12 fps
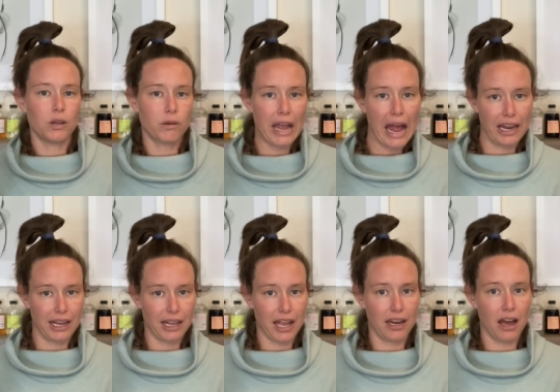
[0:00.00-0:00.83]
you can
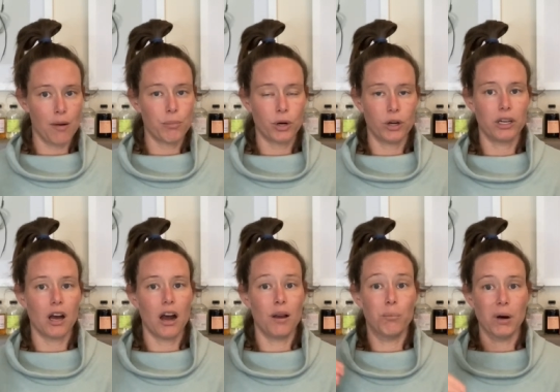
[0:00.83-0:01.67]
and cannot put
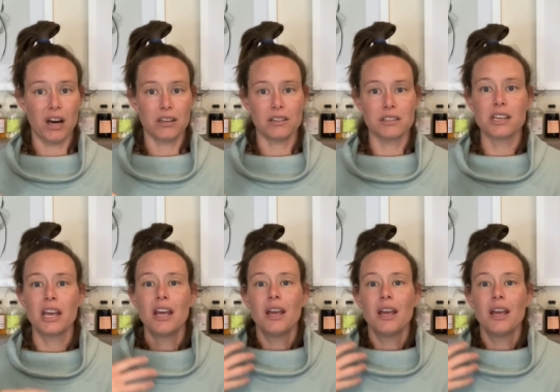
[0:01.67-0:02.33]
on bottles